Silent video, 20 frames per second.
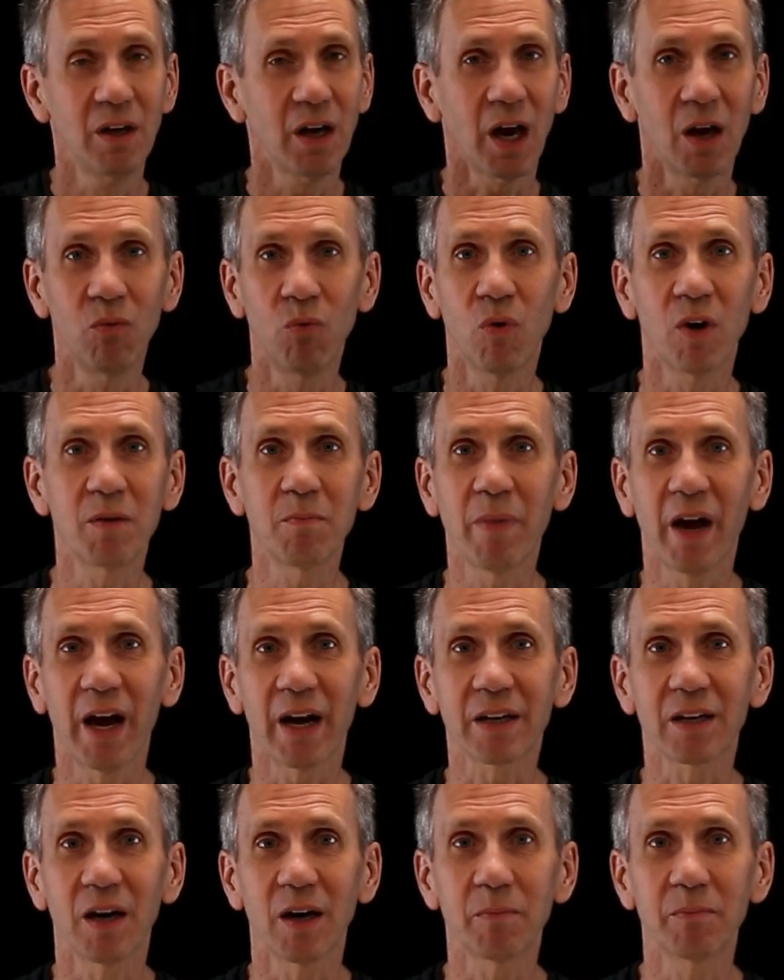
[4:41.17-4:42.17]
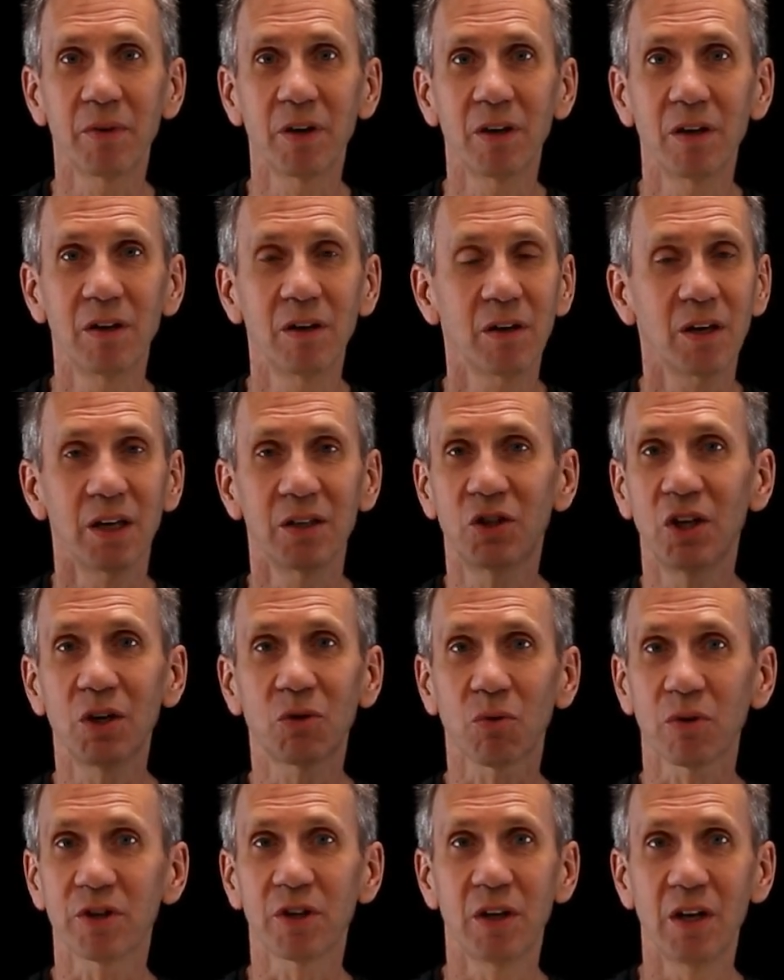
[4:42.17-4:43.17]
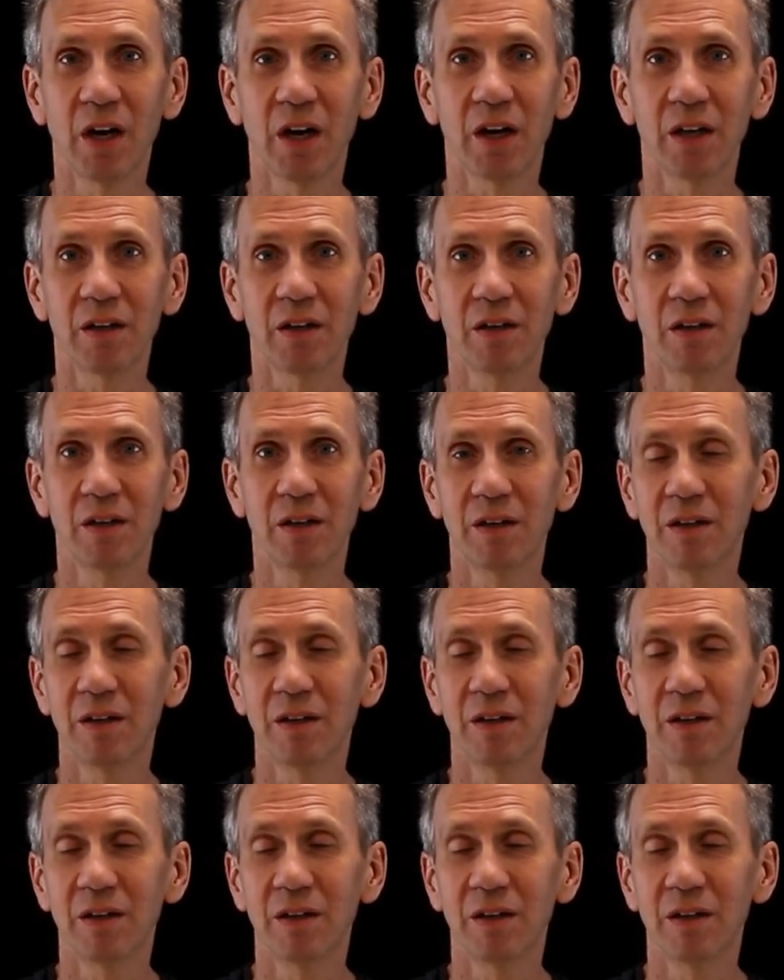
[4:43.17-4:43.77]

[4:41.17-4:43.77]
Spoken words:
and one backup is equal to none.